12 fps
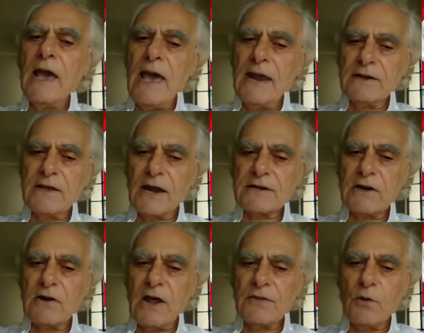and
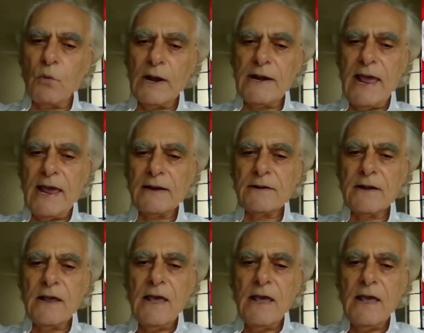Qatar on the one hand,